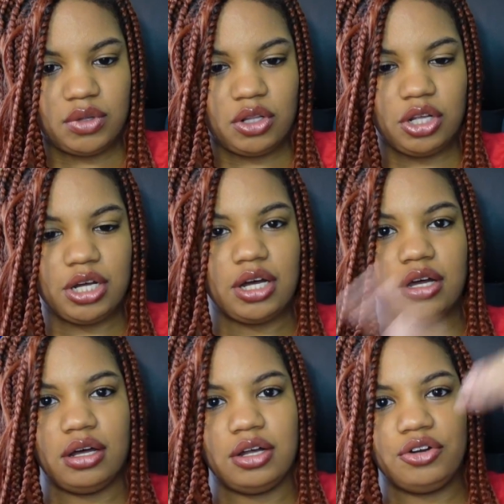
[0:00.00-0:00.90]
Look
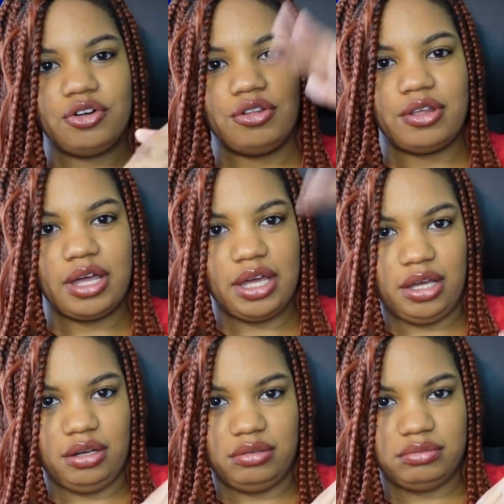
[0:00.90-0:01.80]
under the
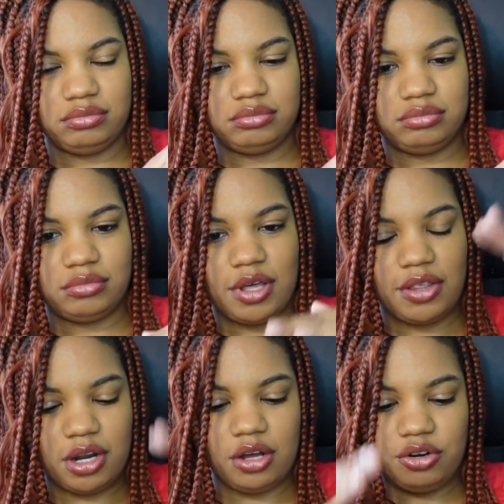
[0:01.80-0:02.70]
head. And
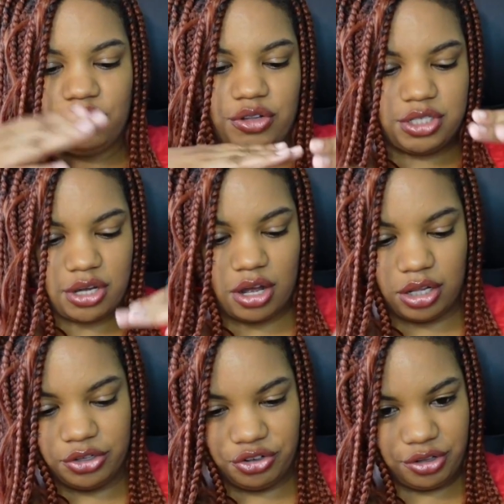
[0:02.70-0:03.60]
then under the skull
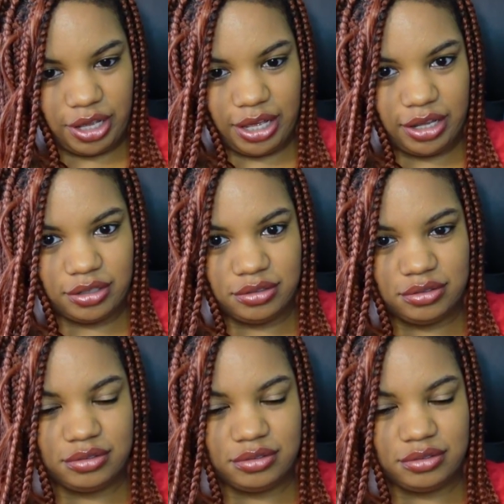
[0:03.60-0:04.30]
under the head.